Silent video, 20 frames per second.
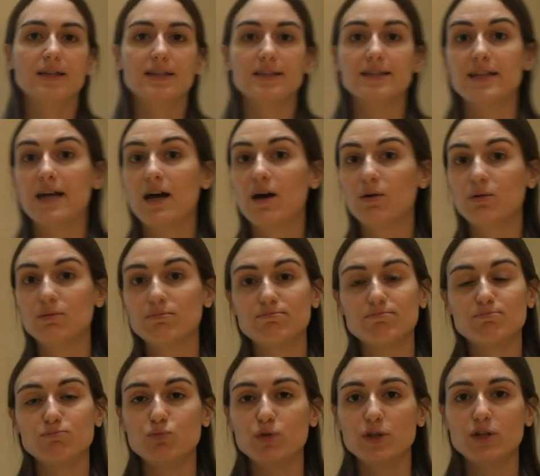Now,
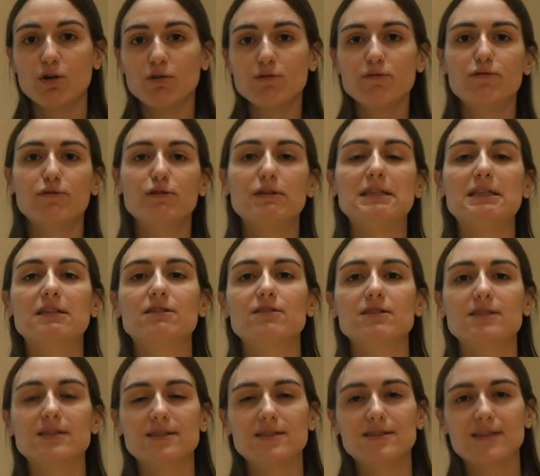we don't fully
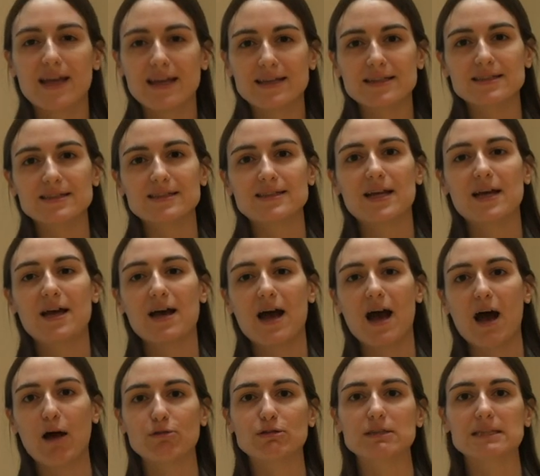understand
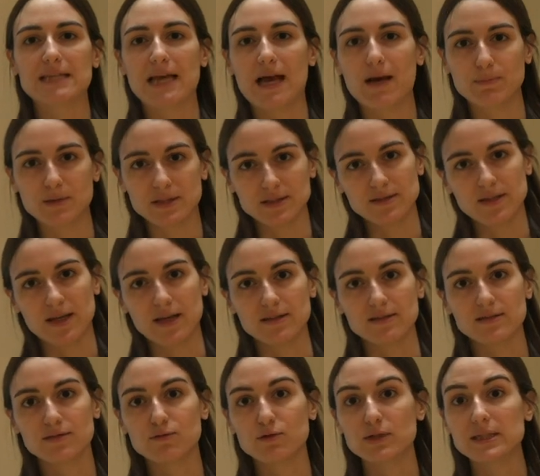how this happens
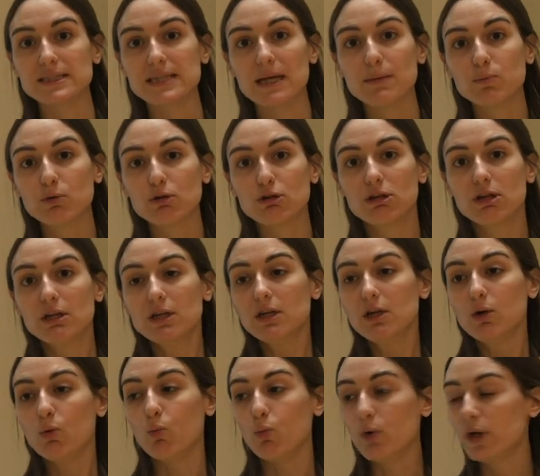yet. For example,
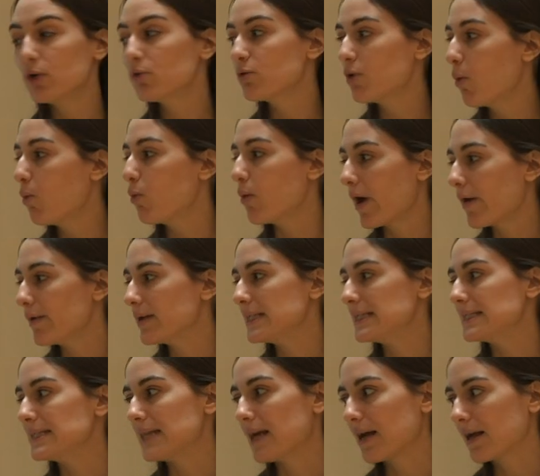we don't know where
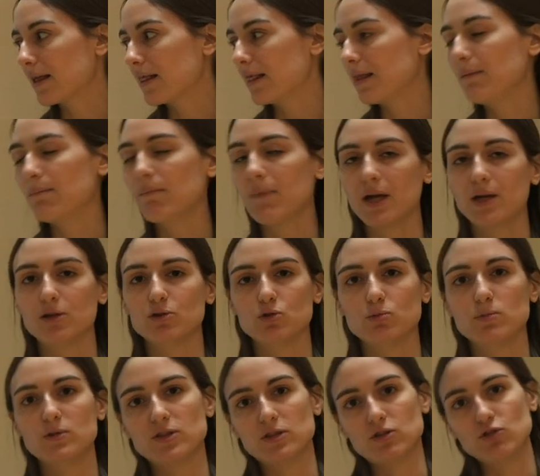exactly
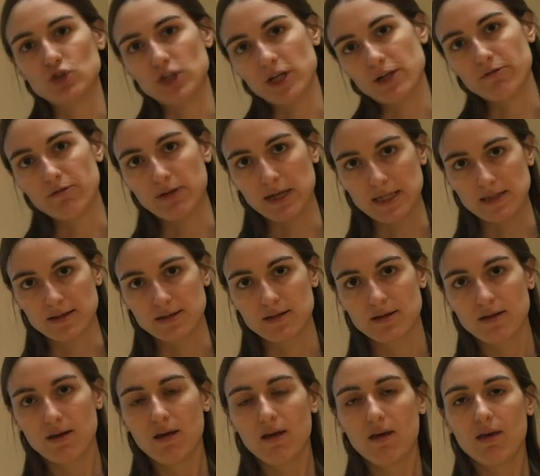microtubules are generated.
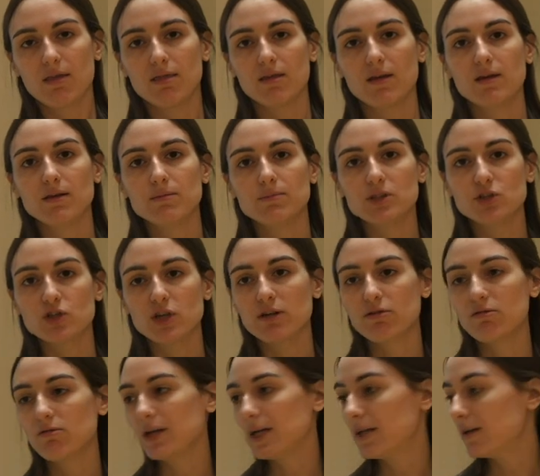They can be
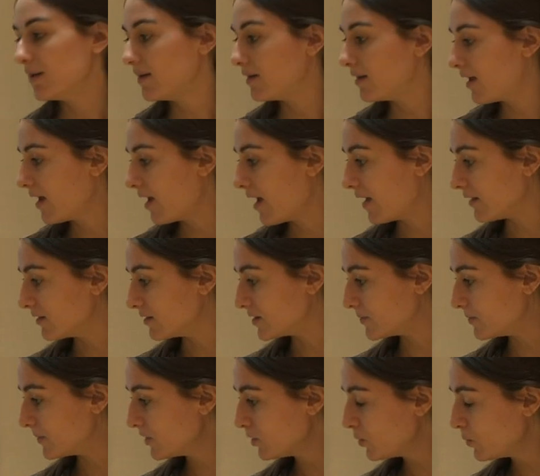generated at the
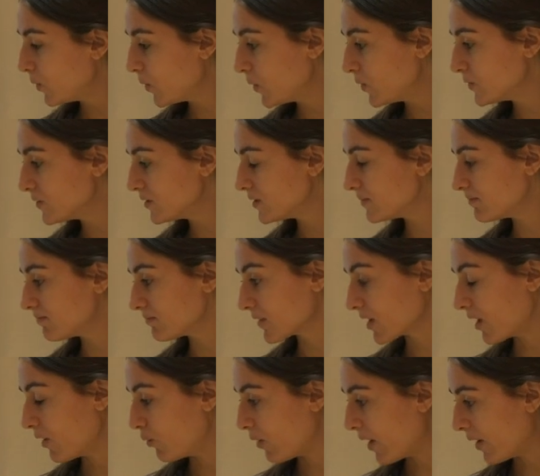spindle poles,
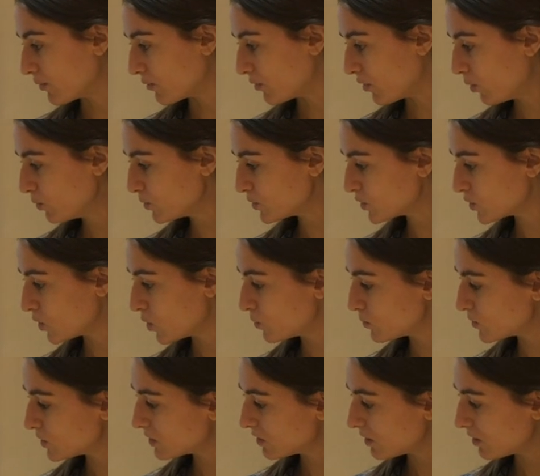around
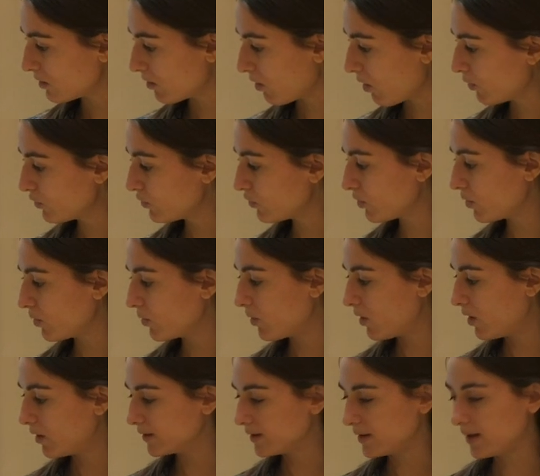chromosomes, and also
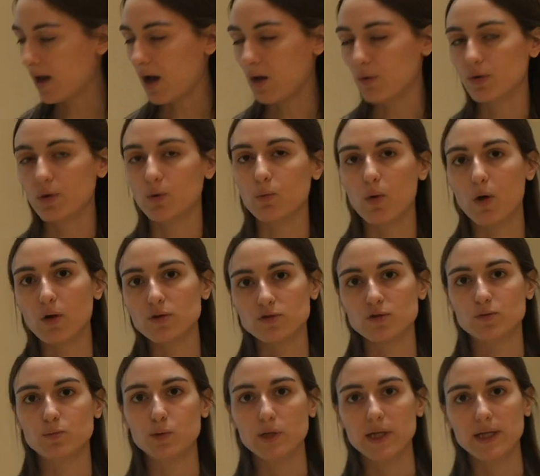on the outer walls
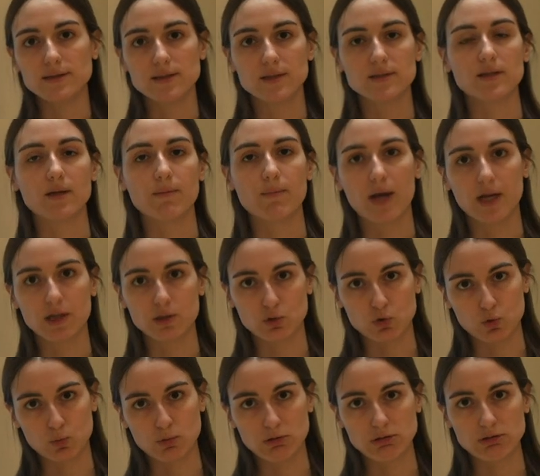of pre-existing
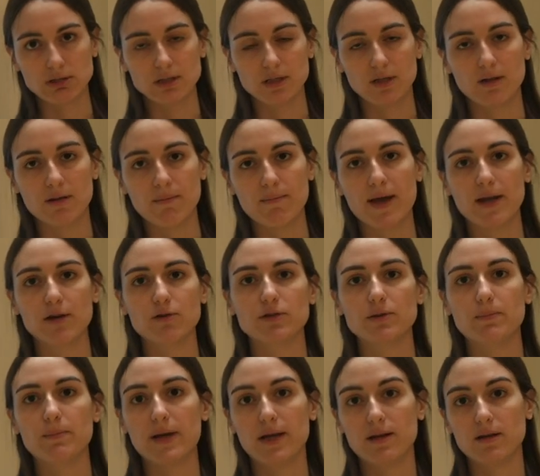microtubules in a manner
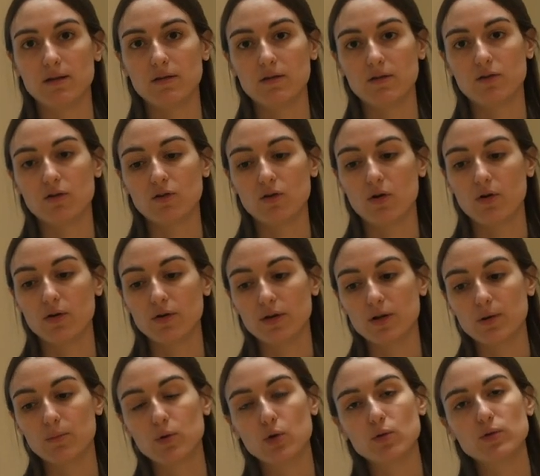dependent on
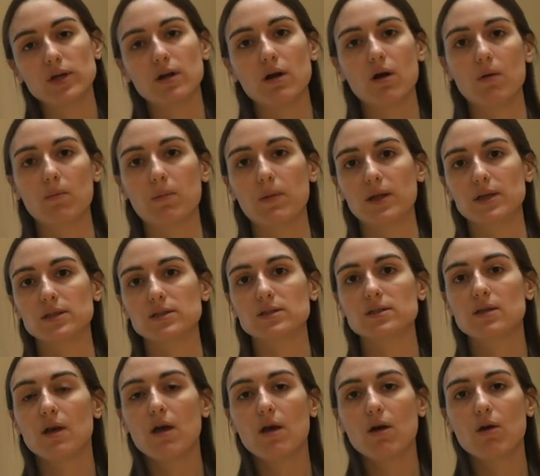a protein complex
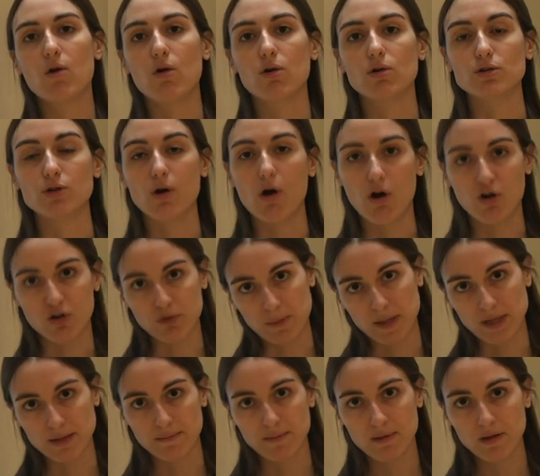called
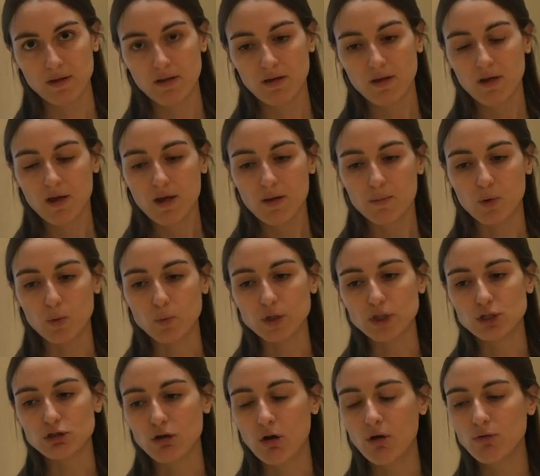augmin. But we
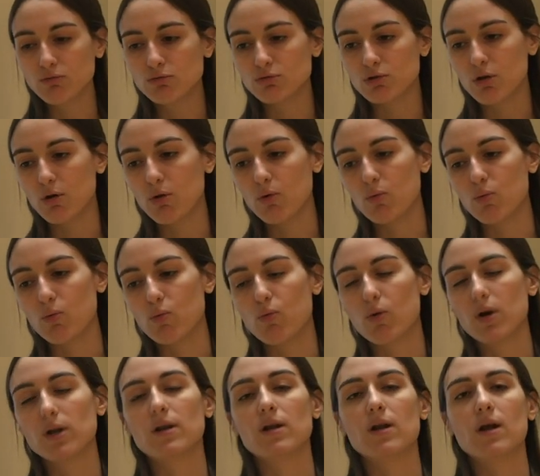don't know
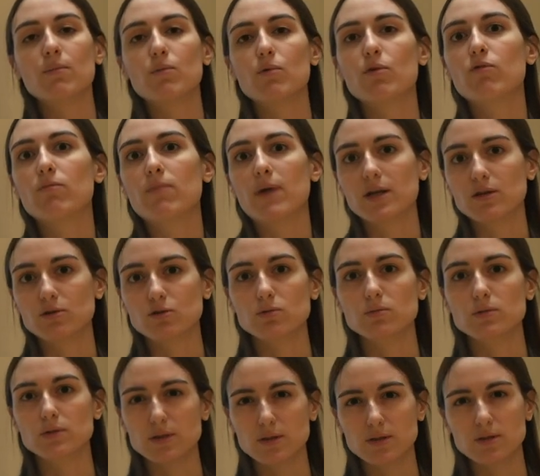what number of
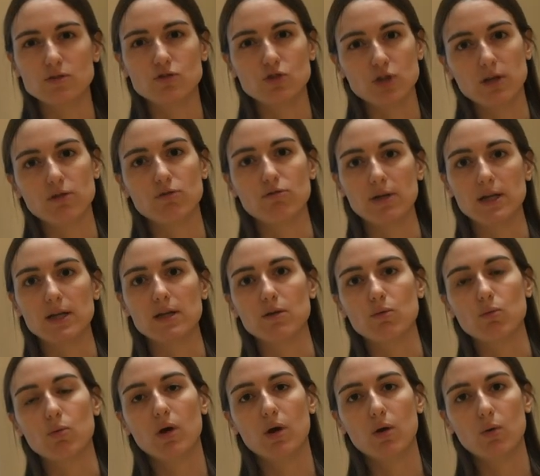microtubules is generated
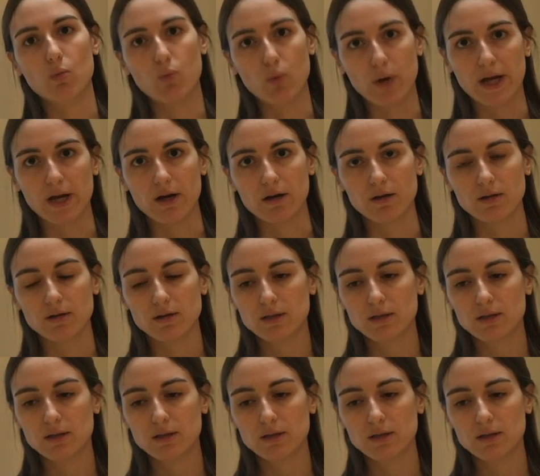where.